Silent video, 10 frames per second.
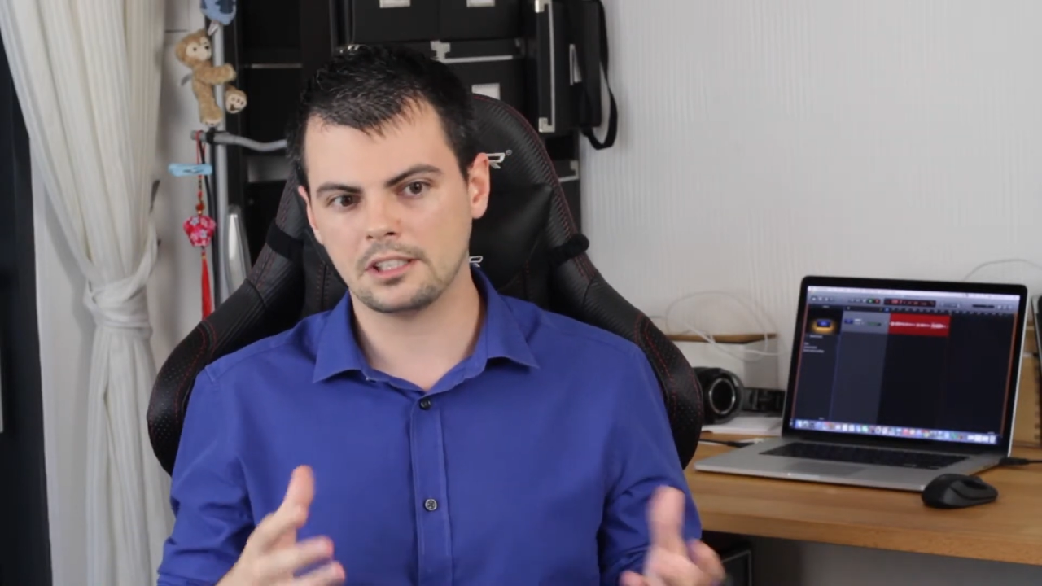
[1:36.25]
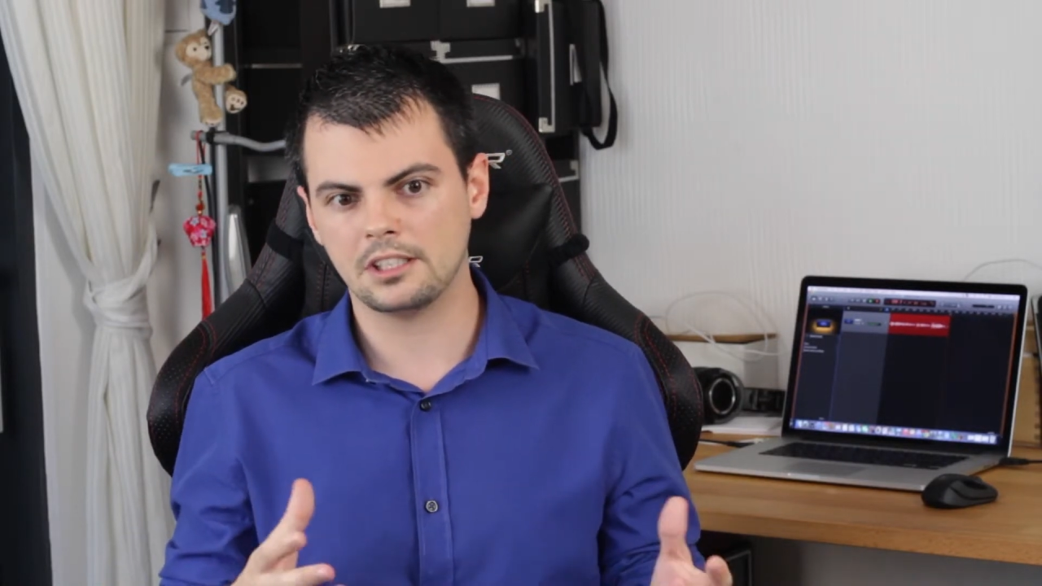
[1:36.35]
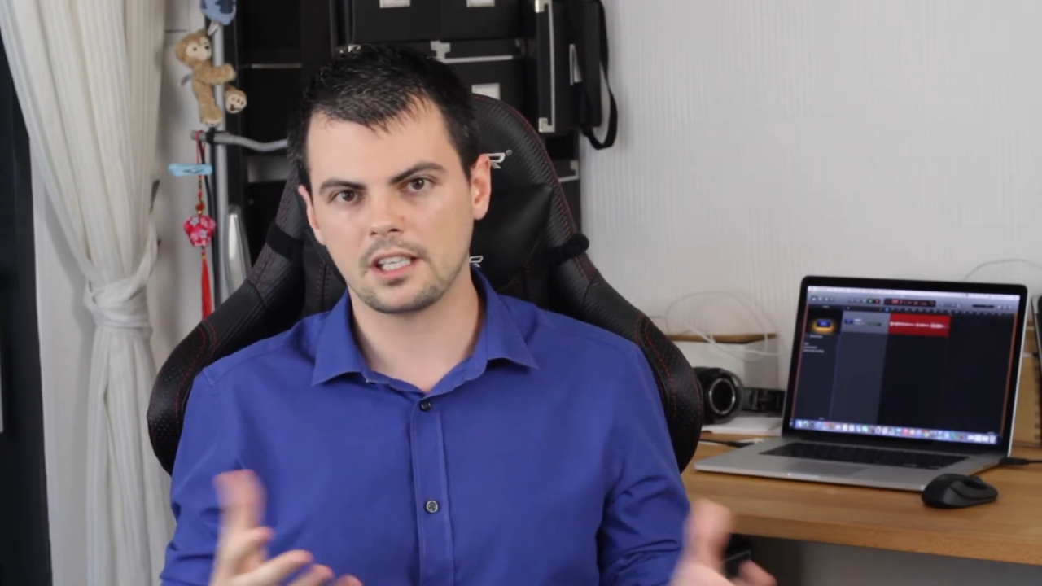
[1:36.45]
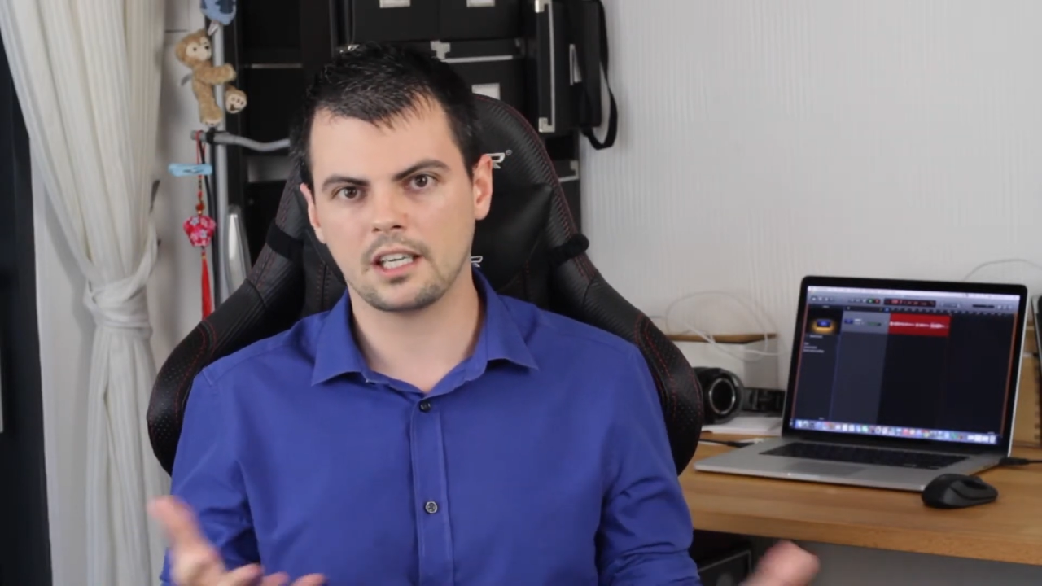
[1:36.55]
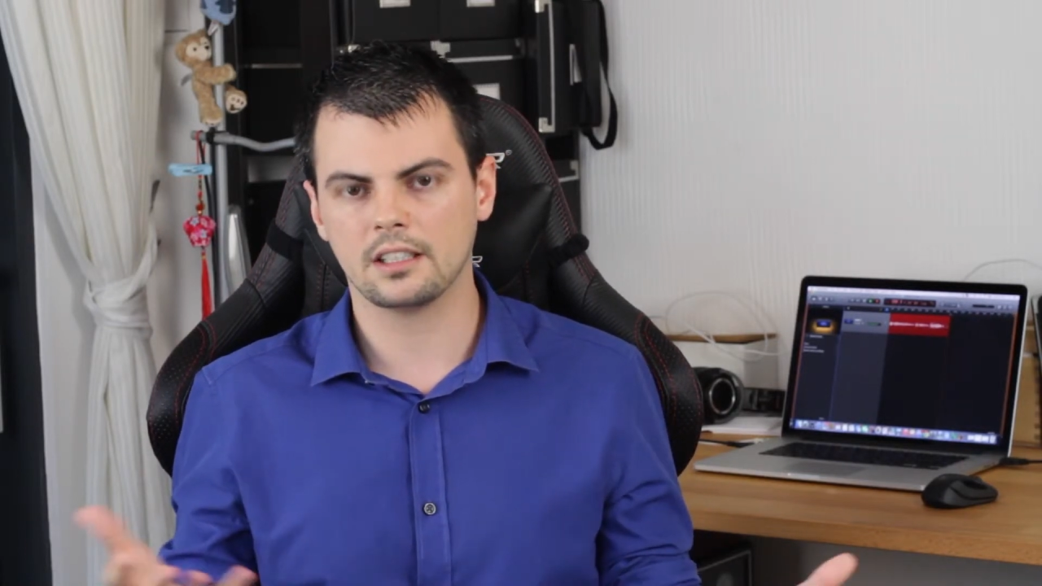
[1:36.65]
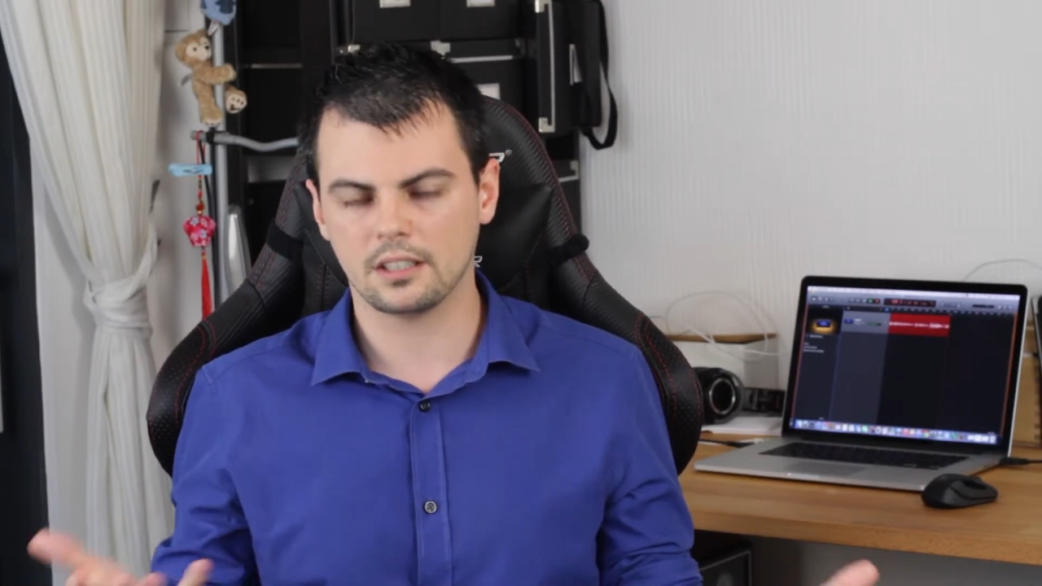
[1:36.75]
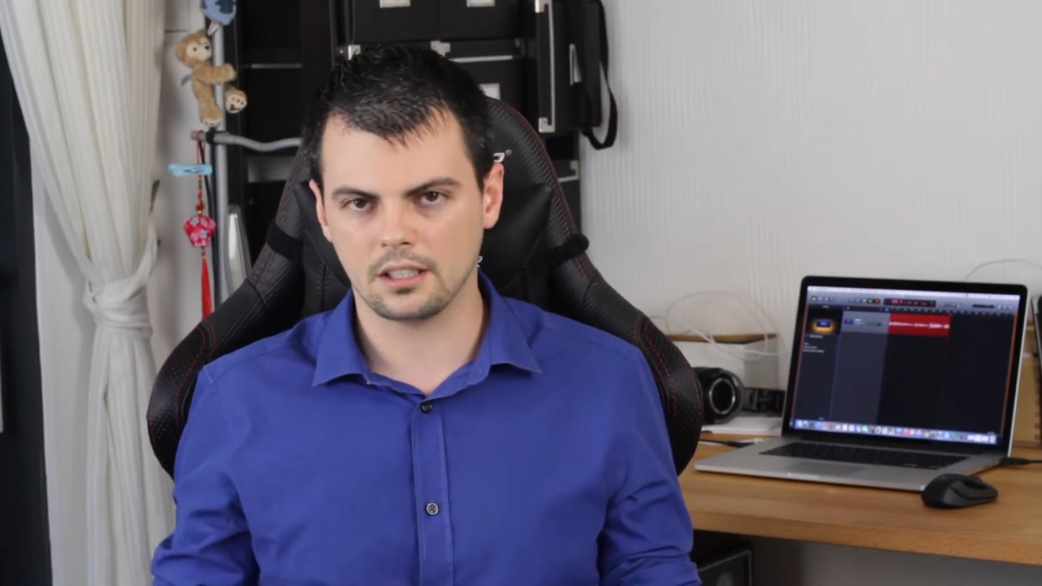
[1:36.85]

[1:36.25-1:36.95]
these are